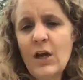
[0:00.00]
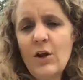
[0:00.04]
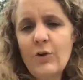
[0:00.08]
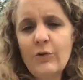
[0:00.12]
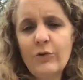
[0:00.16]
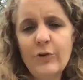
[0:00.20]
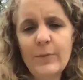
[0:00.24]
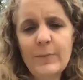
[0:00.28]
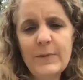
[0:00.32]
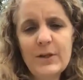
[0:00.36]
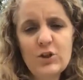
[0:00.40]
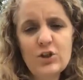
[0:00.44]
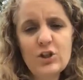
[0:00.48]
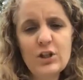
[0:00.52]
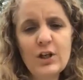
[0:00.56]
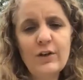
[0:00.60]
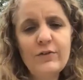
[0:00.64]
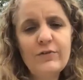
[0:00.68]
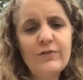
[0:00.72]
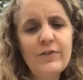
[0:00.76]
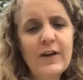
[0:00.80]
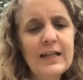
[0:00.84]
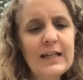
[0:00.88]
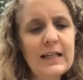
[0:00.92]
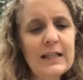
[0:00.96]
From the shelf,
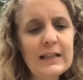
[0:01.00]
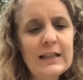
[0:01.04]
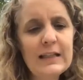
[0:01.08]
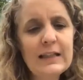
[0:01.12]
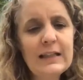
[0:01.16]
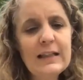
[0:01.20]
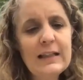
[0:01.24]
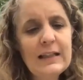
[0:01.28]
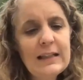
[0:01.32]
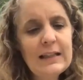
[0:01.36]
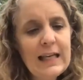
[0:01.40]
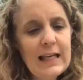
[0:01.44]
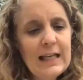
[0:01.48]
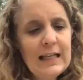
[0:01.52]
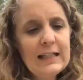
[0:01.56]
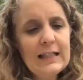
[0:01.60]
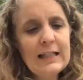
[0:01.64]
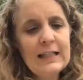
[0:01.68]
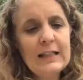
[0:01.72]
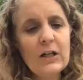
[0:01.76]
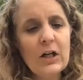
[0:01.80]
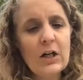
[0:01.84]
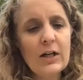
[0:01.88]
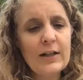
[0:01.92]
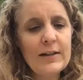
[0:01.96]
and he laid
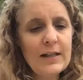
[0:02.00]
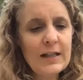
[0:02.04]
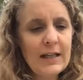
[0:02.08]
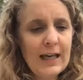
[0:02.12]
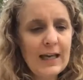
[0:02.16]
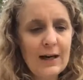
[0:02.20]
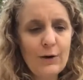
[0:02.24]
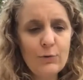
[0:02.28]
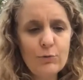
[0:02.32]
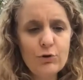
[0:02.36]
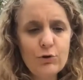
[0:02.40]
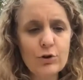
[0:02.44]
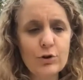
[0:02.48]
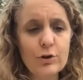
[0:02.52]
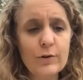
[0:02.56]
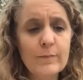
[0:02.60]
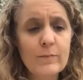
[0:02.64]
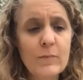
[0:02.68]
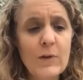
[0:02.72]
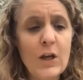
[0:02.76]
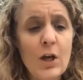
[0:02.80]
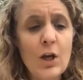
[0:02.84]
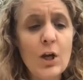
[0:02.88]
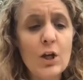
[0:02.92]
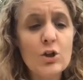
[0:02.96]
it on the counter.
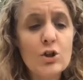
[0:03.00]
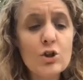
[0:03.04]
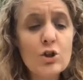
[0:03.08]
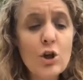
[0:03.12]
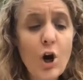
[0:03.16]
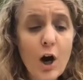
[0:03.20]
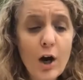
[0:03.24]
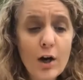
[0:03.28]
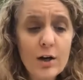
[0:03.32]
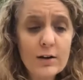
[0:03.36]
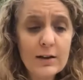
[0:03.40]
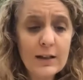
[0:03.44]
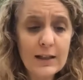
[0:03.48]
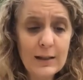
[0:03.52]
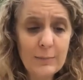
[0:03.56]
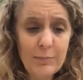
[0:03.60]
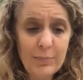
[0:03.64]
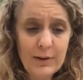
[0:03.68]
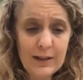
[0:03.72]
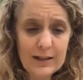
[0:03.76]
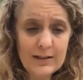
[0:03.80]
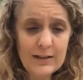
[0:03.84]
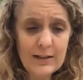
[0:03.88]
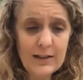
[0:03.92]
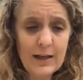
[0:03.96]
Charlie
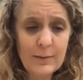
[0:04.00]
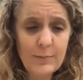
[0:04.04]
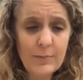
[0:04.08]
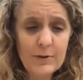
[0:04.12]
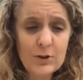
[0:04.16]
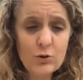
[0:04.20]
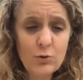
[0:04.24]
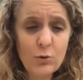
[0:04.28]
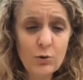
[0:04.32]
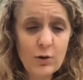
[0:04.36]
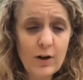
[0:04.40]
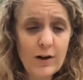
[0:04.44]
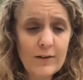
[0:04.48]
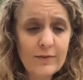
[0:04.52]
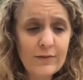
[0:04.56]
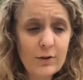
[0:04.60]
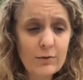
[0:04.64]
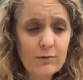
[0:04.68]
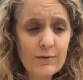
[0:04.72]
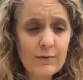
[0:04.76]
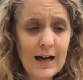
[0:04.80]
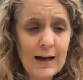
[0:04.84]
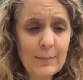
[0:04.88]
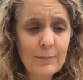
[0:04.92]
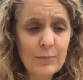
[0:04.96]
picked it up and tore off the
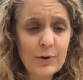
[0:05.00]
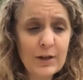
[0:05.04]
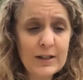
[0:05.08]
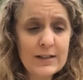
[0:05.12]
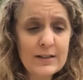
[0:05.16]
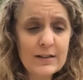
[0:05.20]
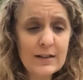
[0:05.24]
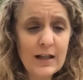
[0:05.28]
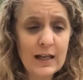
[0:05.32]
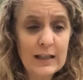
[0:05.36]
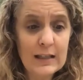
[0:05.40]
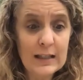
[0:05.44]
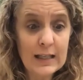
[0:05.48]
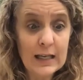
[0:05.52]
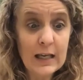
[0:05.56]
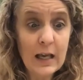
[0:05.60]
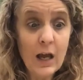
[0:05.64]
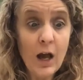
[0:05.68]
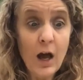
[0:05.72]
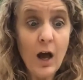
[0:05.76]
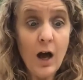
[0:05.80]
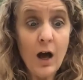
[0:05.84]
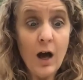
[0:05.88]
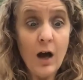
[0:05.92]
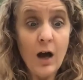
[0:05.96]
wrapper, and suddenly,
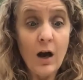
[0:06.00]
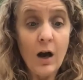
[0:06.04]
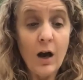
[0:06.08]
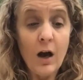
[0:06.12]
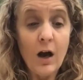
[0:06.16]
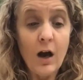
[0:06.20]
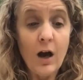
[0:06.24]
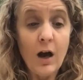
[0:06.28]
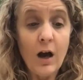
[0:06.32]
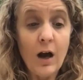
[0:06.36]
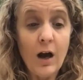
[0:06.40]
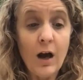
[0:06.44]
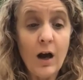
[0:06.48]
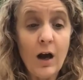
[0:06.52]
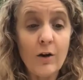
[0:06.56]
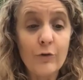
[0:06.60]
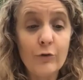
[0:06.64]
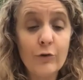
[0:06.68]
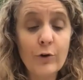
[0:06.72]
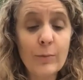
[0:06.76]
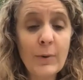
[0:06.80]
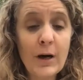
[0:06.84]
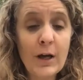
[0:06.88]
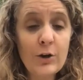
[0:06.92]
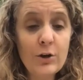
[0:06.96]

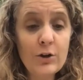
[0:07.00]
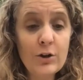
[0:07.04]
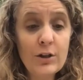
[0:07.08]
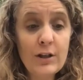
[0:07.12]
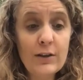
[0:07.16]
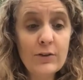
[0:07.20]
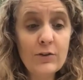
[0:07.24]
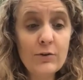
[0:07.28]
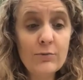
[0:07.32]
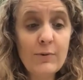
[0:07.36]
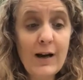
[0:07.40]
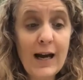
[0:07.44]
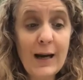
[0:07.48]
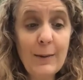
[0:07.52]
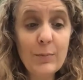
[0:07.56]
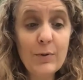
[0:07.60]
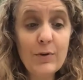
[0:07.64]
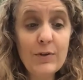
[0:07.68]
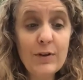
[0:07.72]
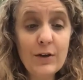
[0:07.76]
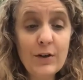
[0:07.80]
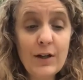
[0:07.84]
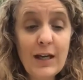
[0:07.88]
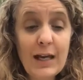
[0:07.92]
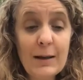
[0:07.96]
from underneath the wrapper,
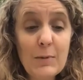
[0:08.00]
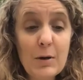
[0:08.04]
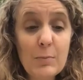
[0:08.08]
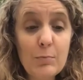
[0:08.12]
there came a